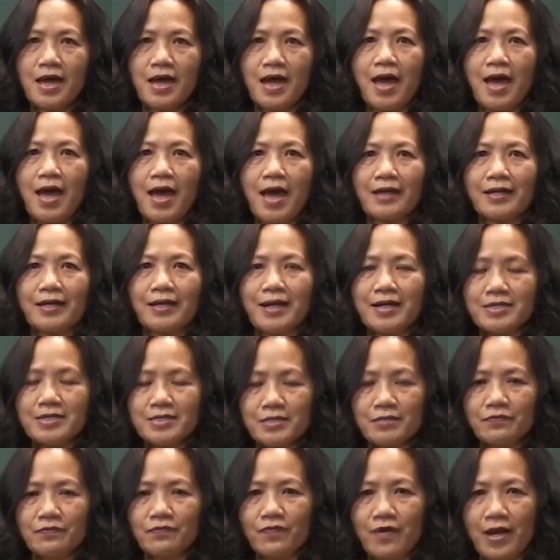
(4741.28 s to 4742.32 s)
are
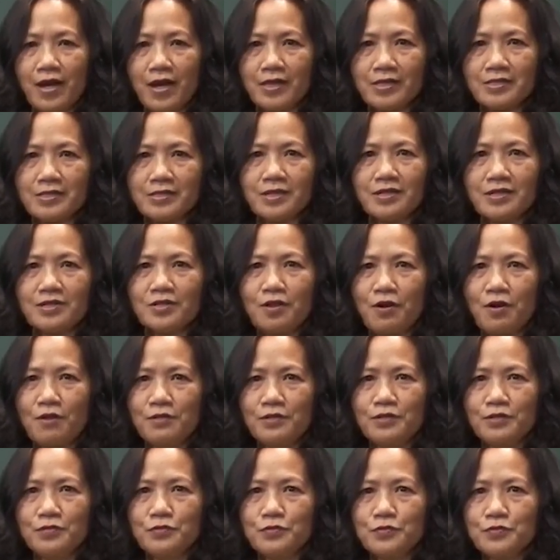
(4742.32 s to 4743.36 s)
classified
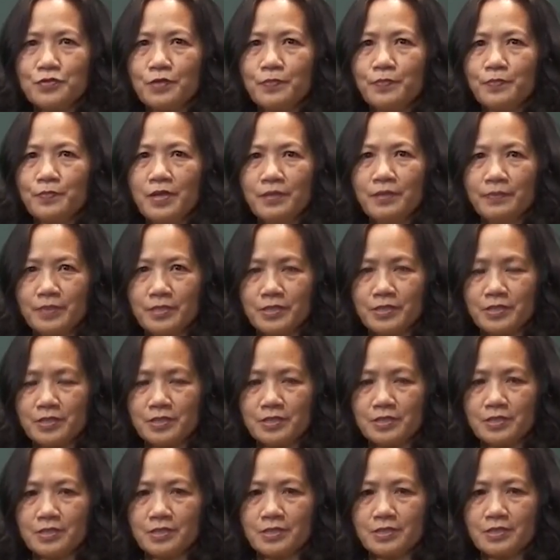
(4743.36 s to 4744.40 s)
according to the
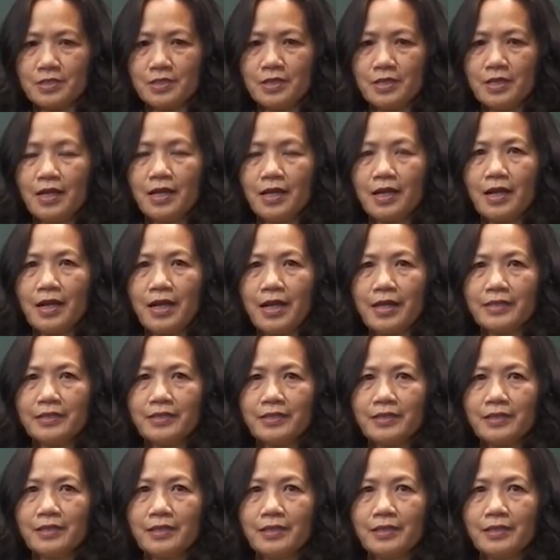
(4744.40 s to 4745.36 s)
purposes, like